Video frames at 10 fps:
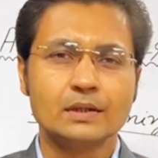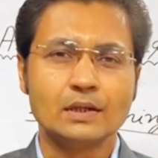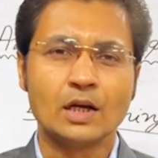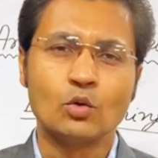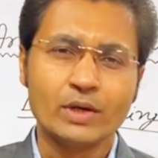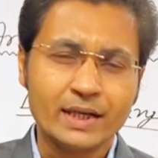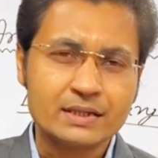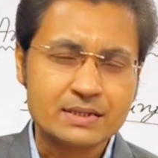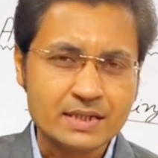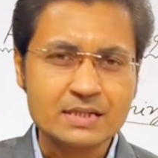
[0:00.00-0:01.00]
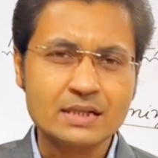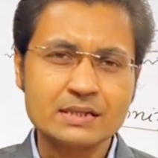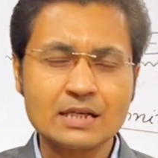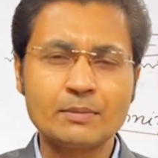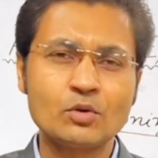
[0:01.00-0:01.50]
Now let's
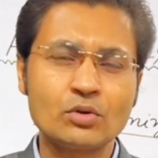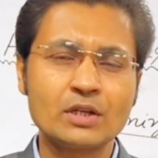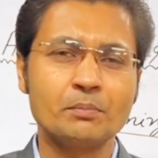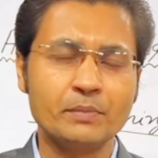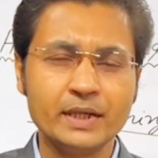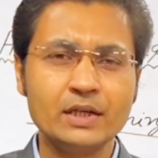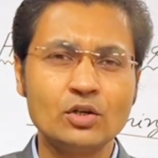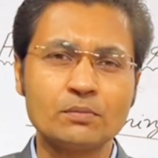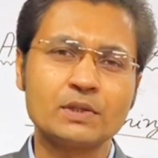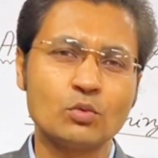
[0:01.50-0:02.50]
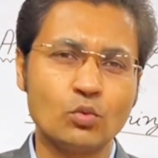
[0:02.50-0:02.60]
discuss about the meaning of the